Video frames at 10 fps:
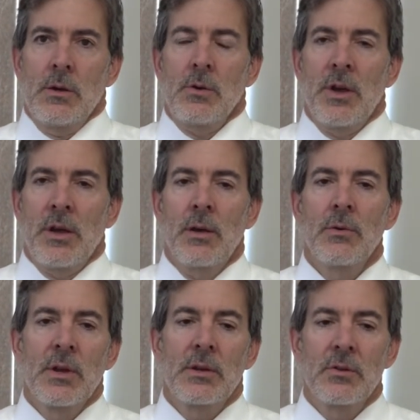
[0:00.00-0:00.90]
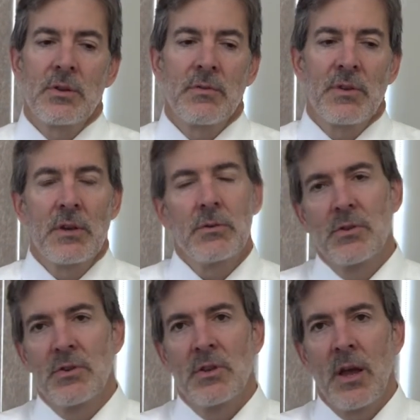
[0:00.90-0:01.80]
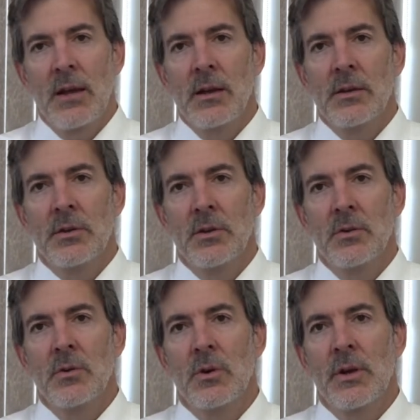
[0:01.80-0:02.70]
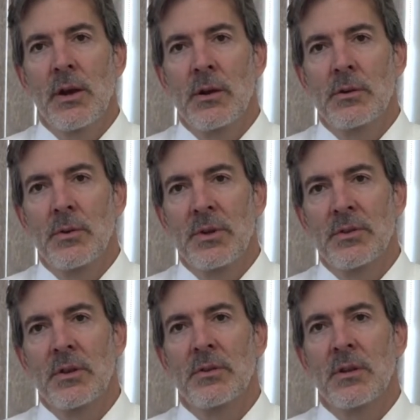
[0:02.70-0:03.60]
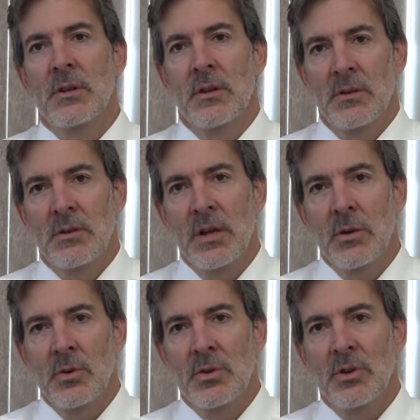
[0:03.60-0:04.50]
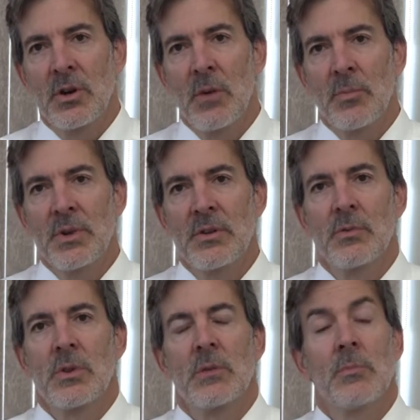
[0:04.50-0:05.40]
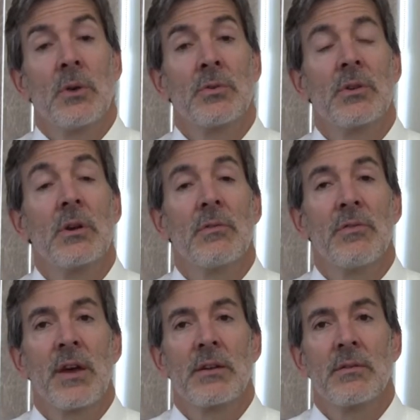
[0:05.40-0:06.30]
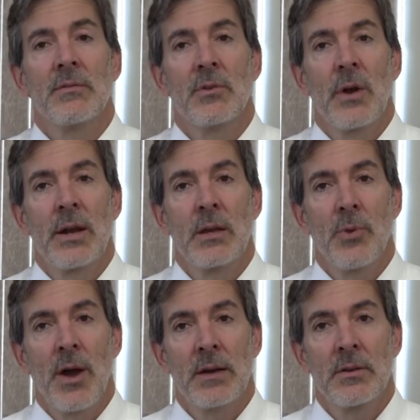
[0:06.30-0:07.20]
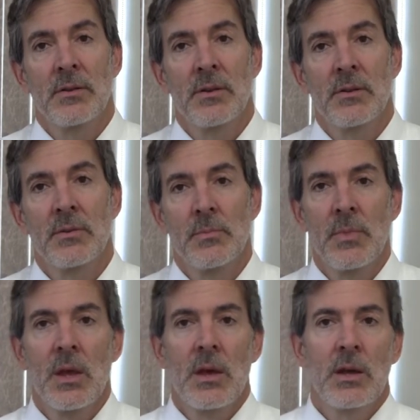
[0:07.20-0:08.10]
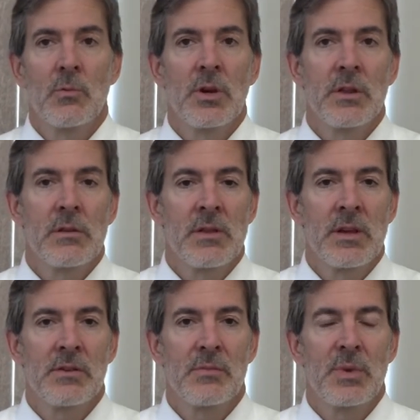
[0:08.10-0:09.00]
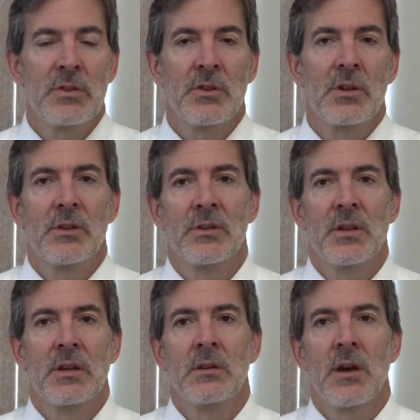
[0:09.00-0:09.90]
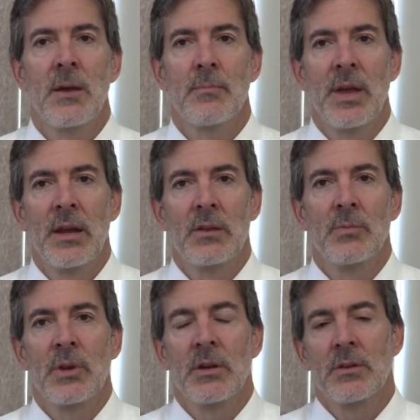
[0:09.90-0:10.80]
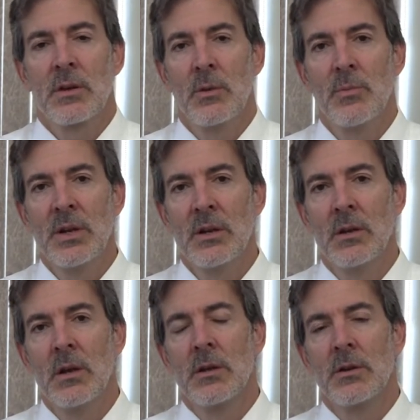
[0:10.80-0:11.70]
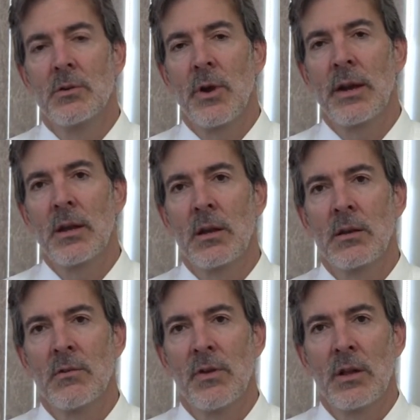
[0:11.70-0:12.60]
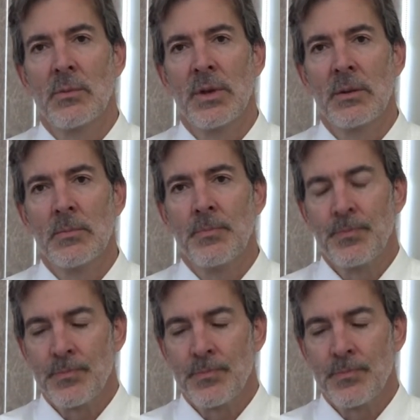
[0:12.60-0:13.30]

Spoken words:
Okay, I would like to shift gears just slightly to characteristics that distinguish companies with the most effective training practices. And one of the things mentioned is that top management is committed to training and development.